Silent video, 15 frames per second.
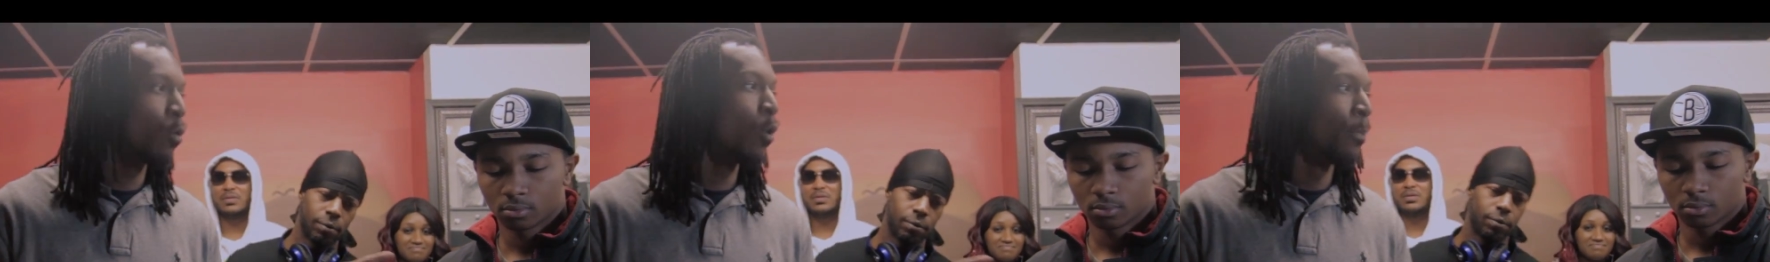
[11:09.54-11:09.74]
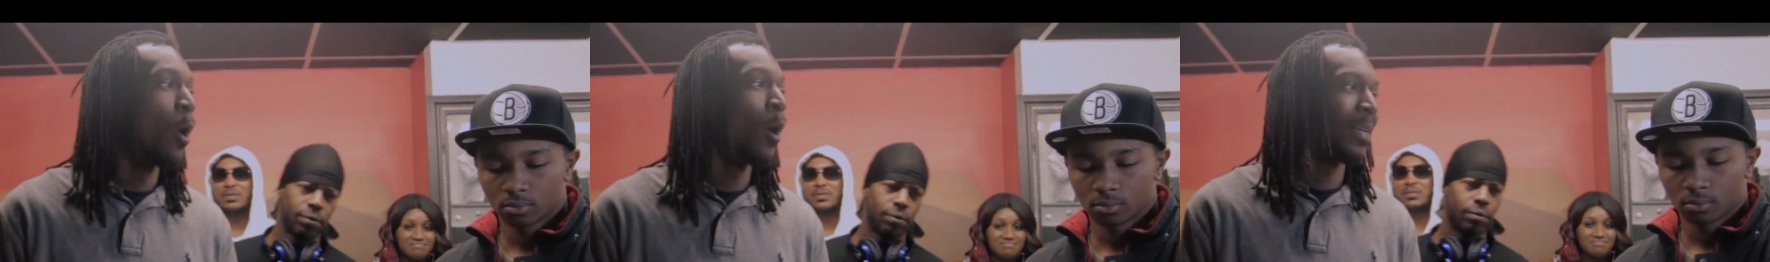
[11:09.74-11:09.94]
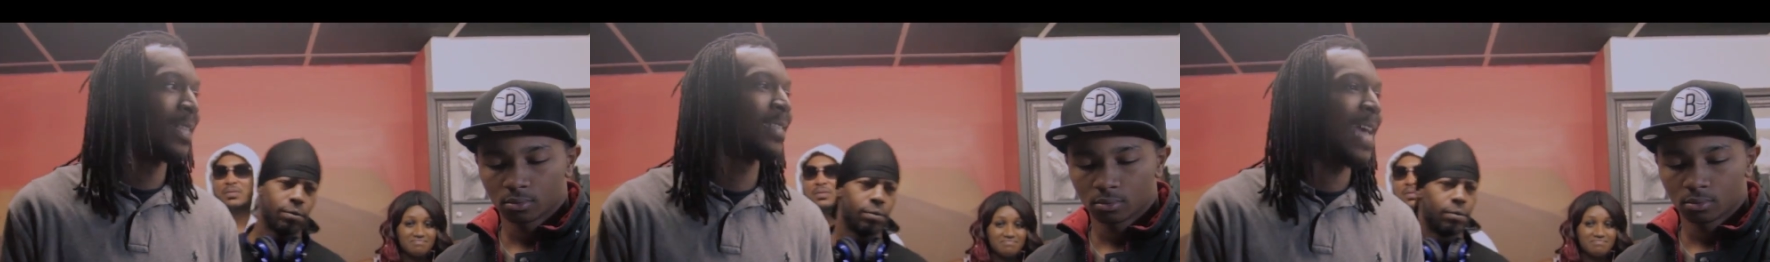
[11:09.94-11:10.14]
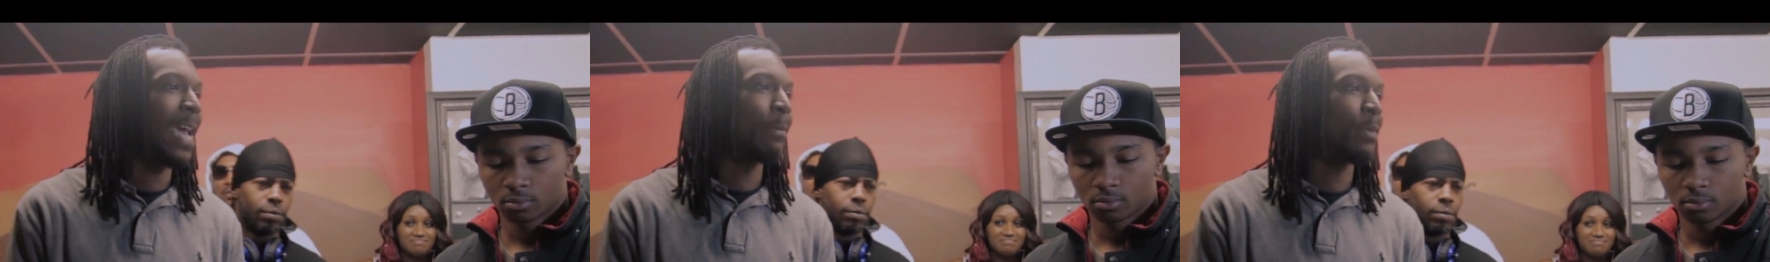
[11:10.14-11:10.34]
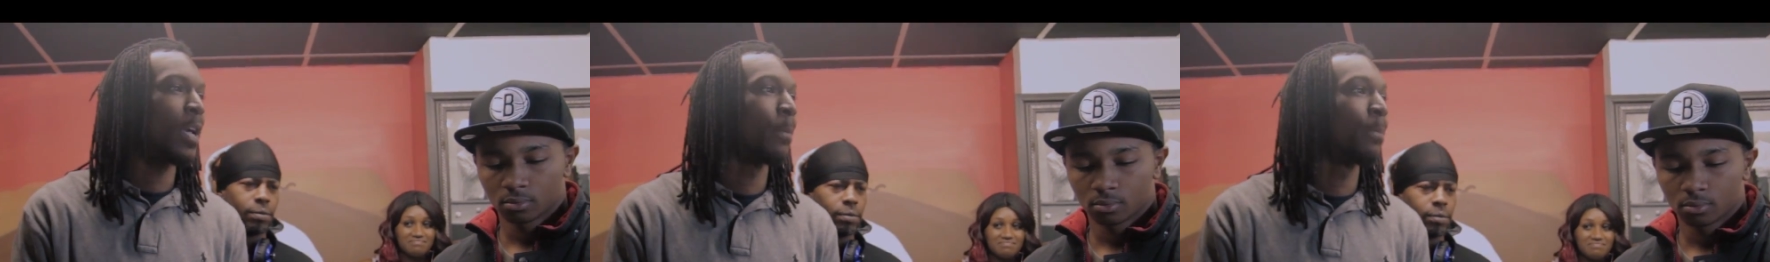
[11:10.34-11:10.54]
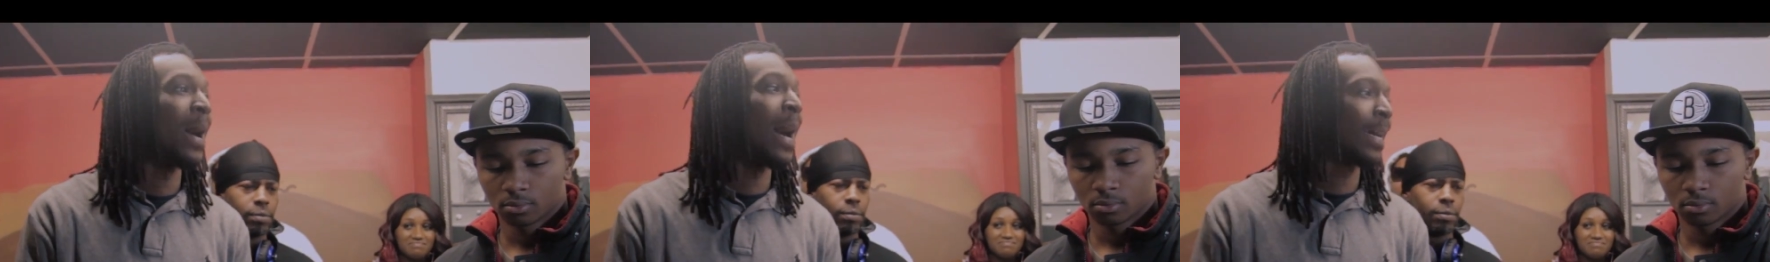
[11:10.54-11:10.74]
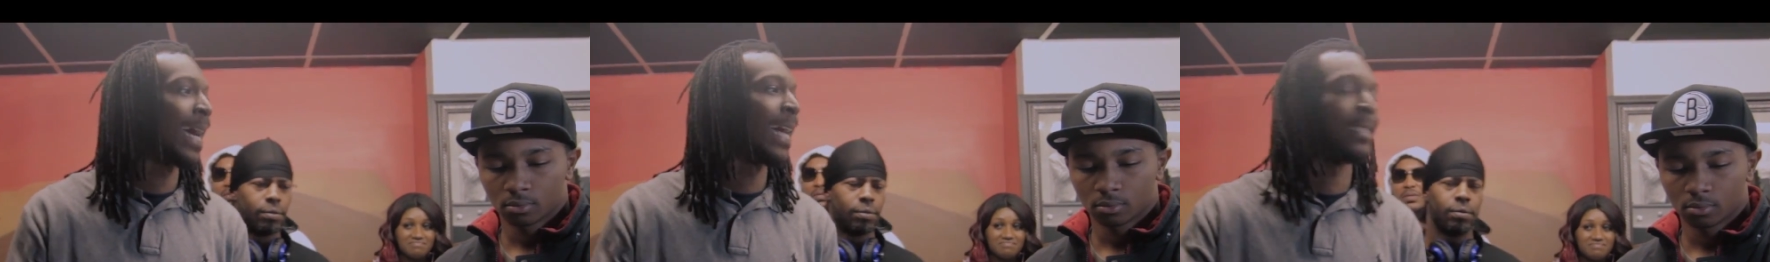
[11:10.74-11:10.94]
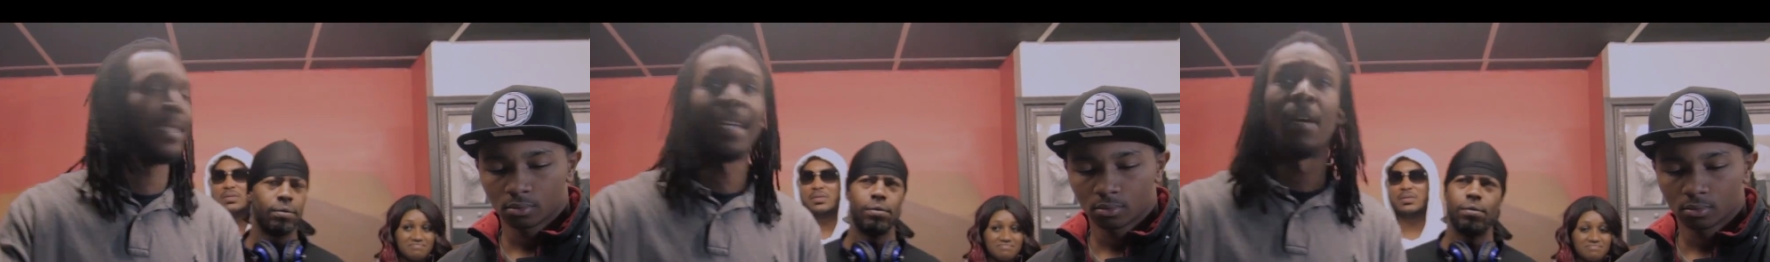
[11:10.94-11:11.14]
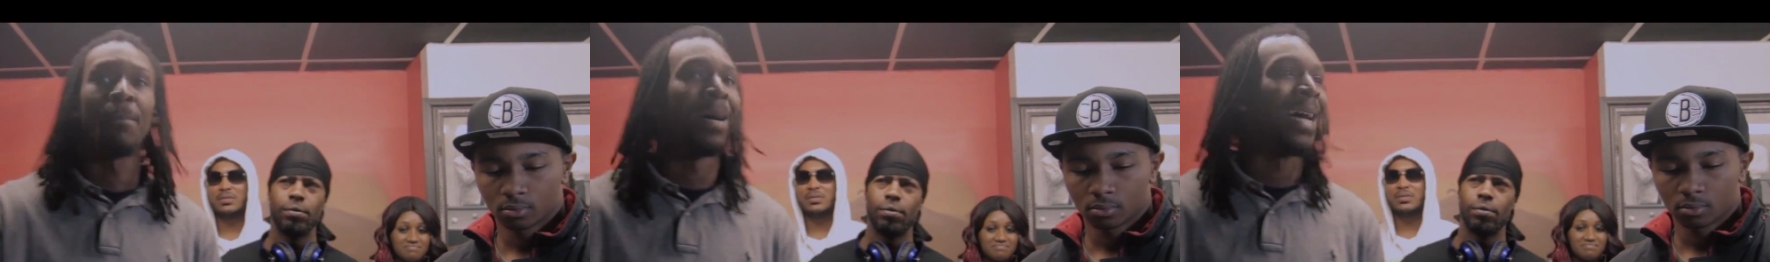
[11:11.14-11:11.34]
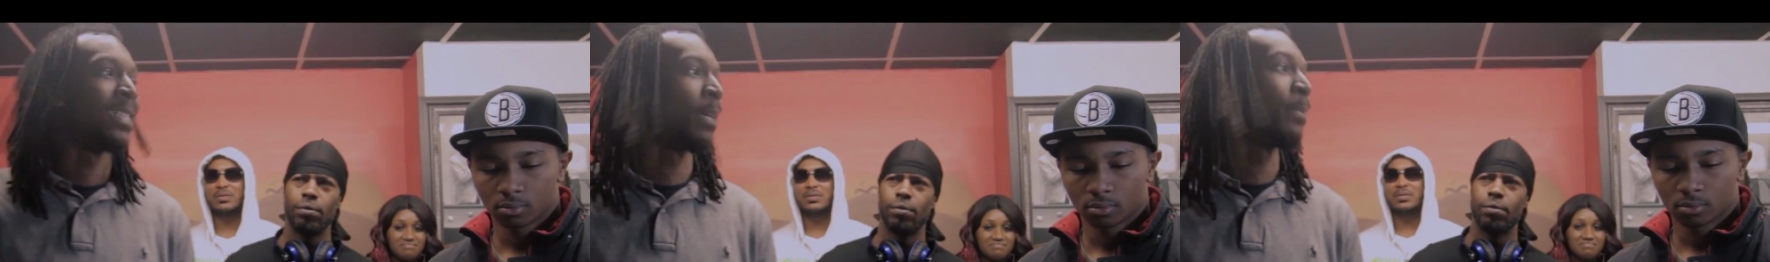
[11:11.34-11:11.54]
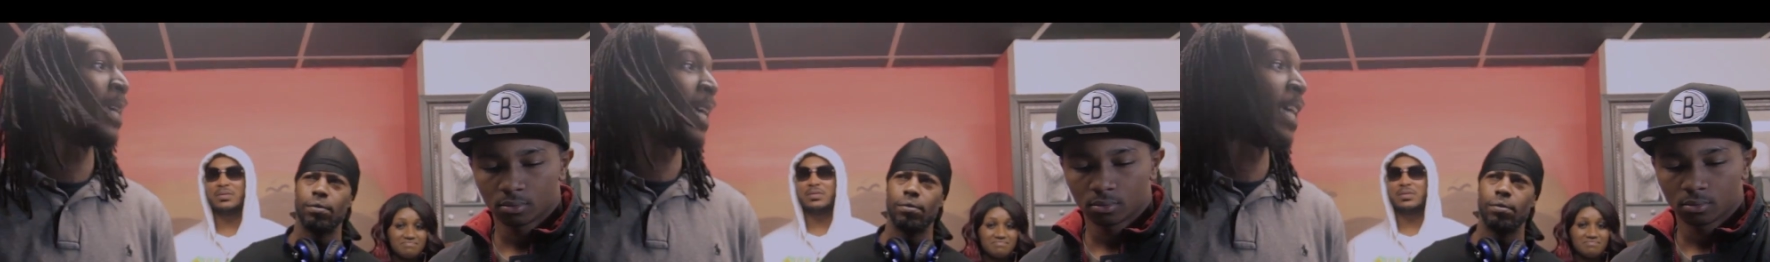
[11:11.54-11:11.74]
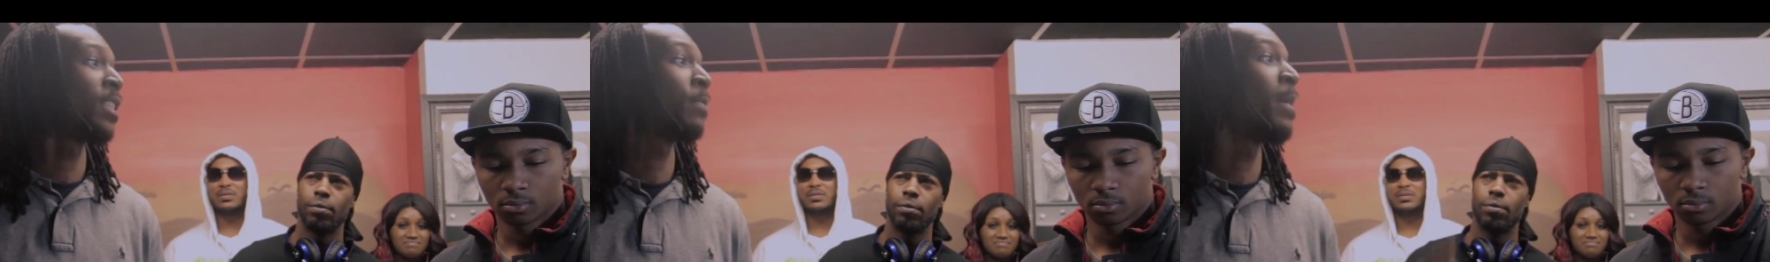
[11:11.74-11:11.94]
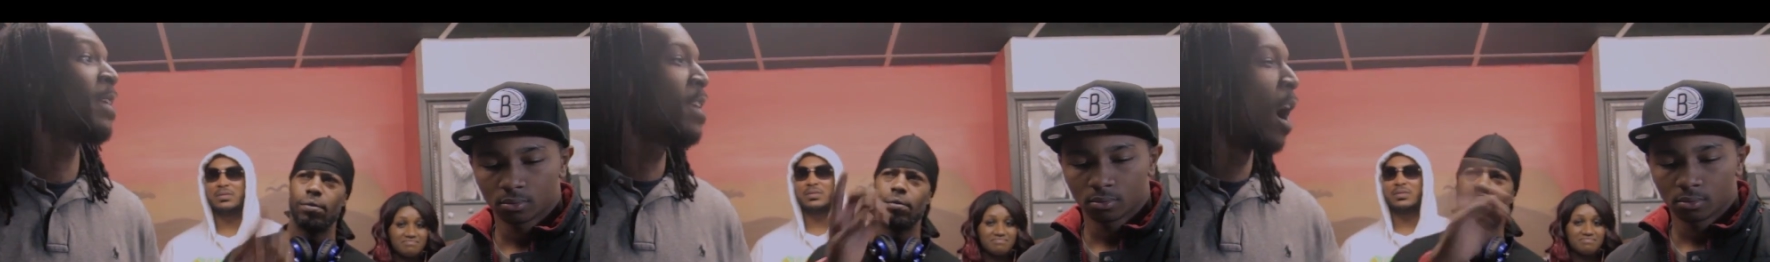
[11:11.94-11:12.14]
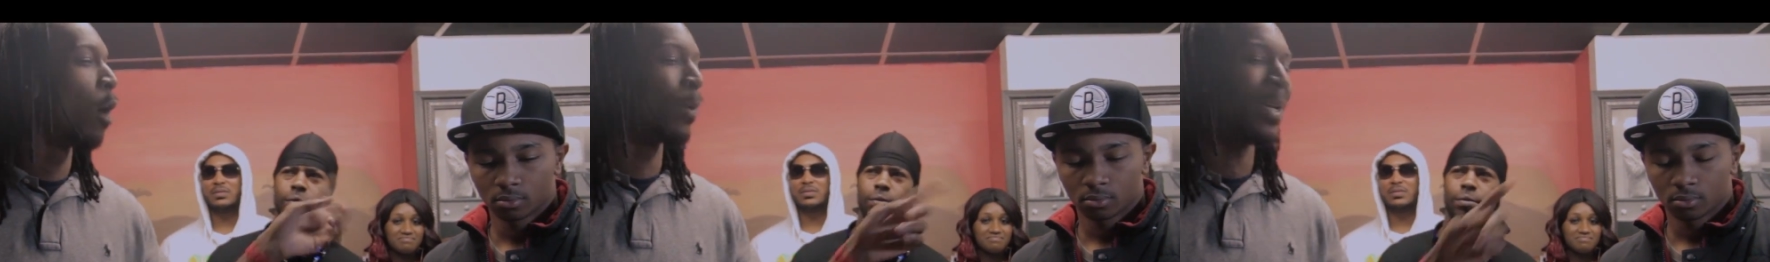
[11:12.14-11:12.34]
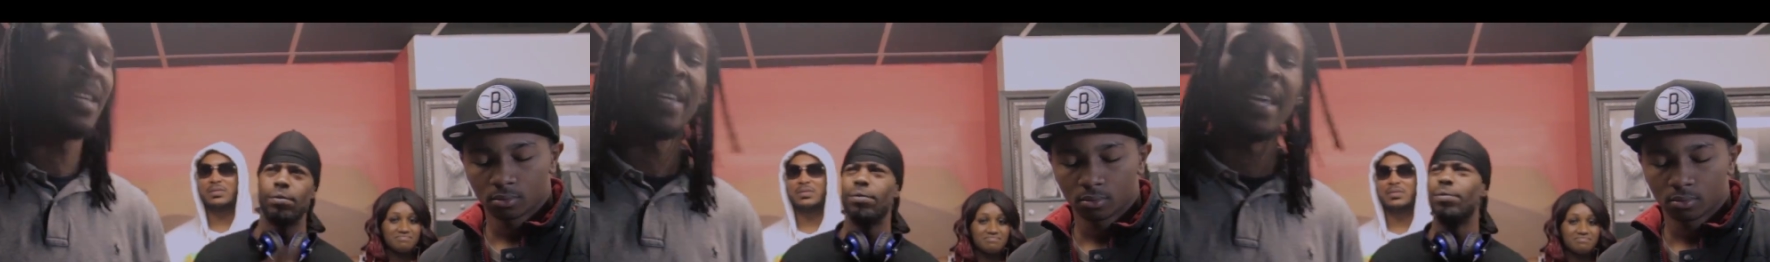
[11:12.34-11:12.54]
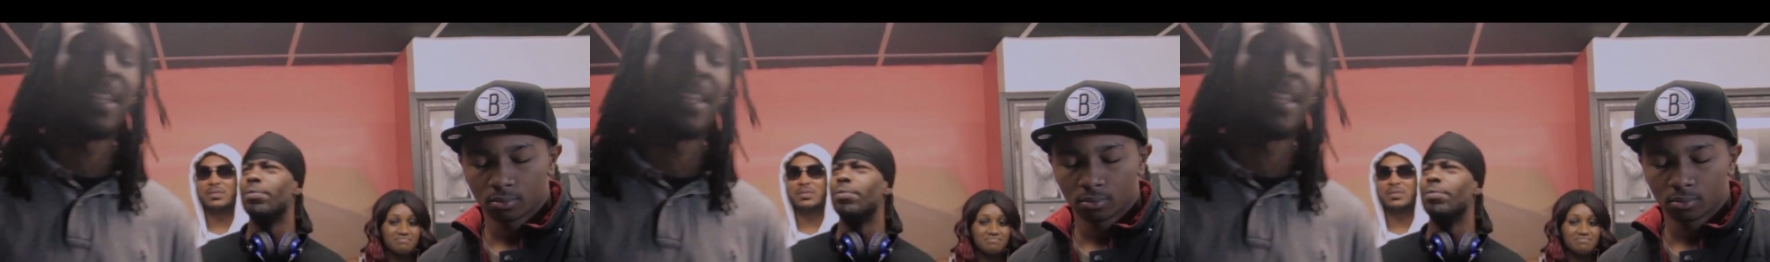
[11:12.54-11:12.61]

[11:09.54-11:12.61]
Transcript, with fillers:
Speaker 1: you were born the same year Pop got set up by Jimmy Henchman. No, we can